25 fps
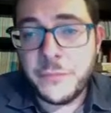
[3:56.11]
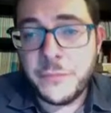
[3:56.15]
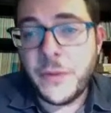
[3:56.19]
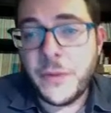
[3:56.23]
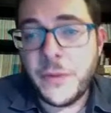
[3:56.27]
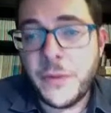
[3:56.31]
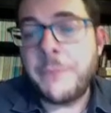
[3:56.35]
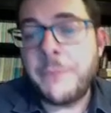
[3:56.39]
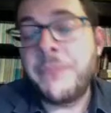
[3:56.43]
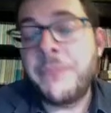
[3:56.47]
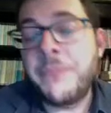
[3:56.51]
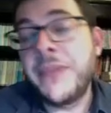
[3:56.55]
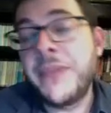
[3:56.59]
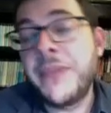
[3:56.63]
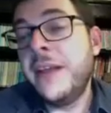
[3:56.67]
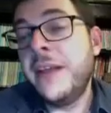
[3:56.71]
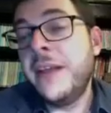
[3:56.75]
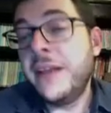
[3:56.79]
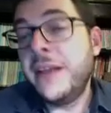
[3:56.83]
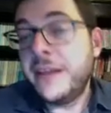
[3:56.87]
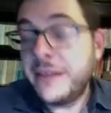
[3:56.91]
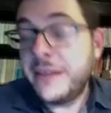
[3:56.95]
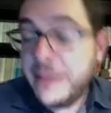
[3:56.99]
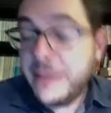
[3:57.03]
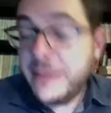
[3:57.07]
Well,
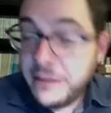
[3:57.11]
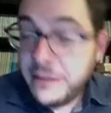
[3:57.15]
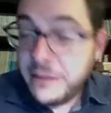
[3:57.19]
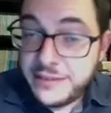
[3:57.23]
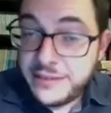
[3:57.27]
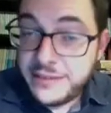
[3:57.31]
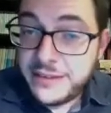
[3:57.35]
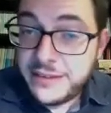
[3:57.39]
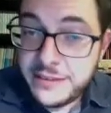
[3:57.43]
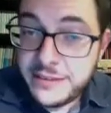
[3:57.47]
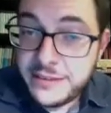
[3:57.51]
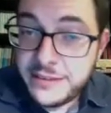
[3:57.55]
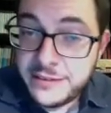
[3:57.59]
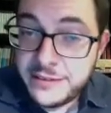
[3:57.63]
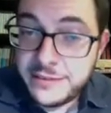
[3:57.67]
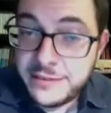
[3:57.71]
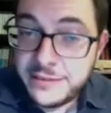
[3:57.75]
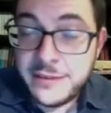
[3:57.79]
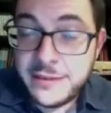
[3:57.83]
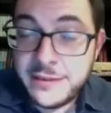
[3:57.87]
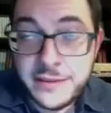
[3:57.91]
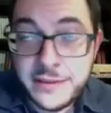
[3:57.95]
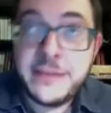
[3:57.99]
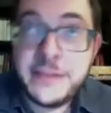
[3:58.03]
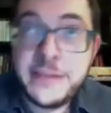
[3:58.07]
this is
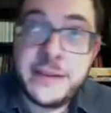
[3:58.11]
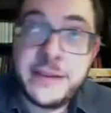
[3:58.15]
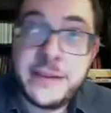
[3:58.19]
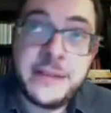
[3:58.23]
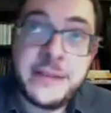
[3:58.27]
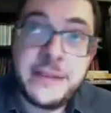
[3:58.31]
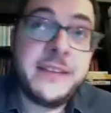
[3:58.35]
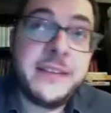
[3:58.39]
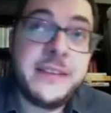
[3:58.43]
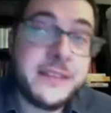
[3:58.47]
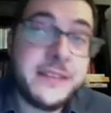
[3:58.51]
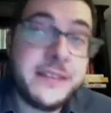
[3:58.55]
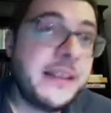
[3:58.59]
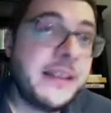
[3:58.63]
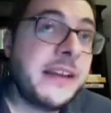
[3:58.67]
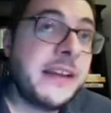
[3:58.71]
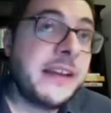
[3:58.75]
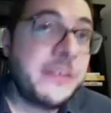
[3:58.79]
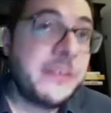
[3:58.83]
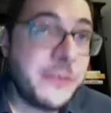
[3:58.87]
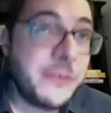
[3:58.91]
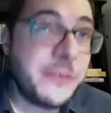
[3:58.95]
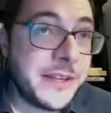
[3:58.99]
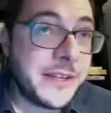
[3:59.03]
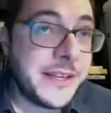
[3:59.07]
this is
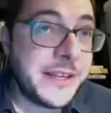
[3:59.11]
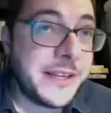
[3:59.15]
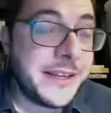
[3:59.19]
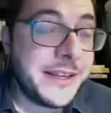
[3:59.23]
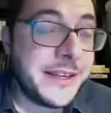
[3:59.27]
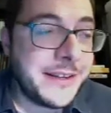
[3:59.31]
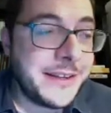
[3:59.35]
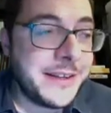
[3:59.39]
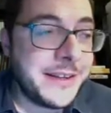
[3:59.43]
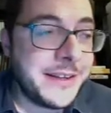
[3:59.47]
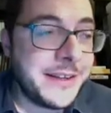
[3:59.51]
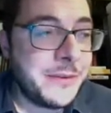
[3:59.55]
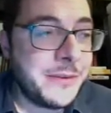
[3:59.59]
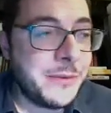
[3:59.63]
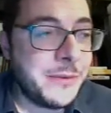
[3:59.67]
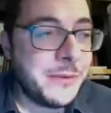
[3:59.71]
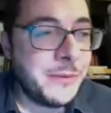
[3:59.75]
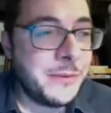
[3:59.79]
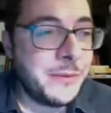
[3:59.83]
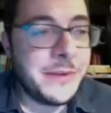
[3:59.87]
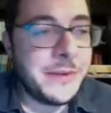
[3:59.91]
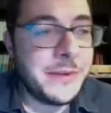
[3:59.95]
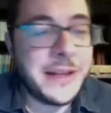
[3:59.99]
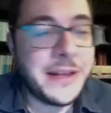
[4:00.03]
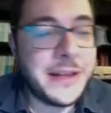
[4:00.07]
actually a,
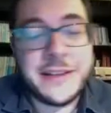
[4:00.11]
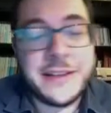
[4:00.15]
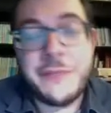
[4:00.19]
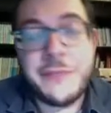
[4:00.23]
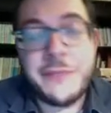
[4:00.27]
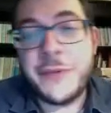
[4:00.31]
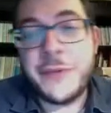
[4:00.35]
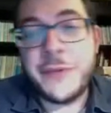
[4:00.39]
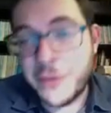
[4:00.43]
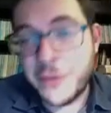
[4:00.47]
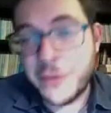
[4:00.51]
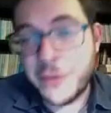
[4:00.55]
uh, a, difficult